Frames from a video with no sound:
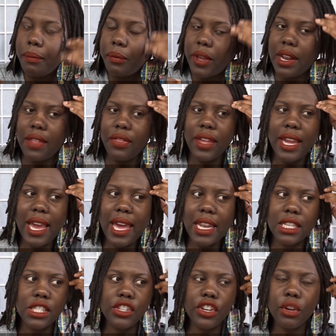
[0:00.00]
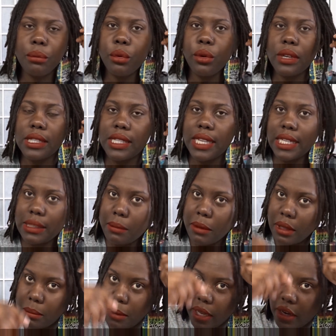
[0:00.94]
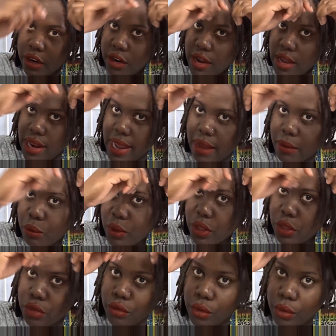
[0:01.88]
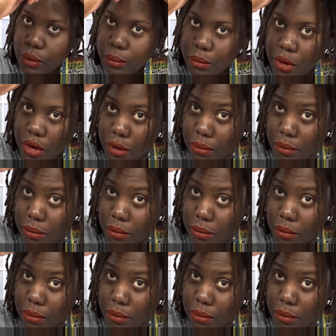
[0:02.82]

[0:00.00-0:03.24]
And I think I had a 0.6 millimeter, and I went through